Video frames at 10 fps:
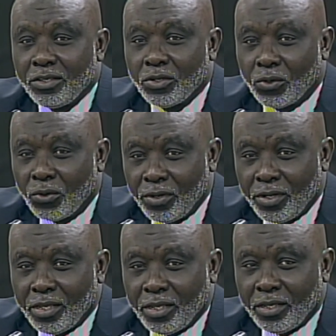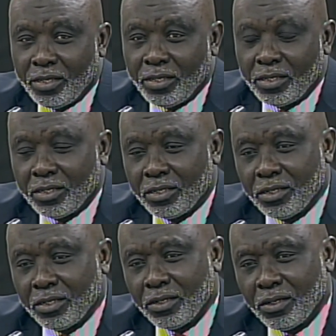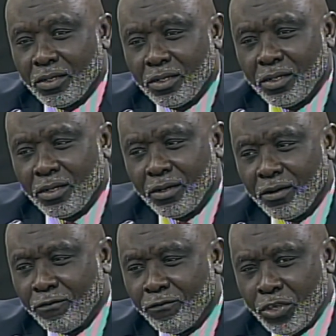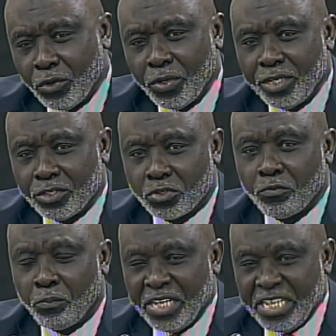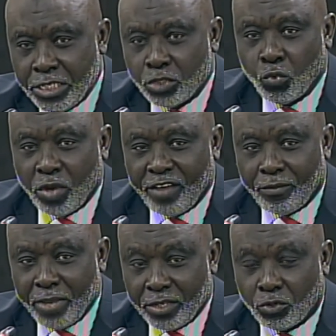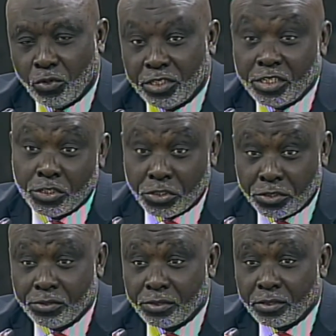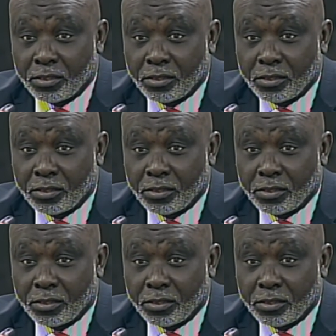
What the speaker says: Your only view is to please whoever makes those decisions.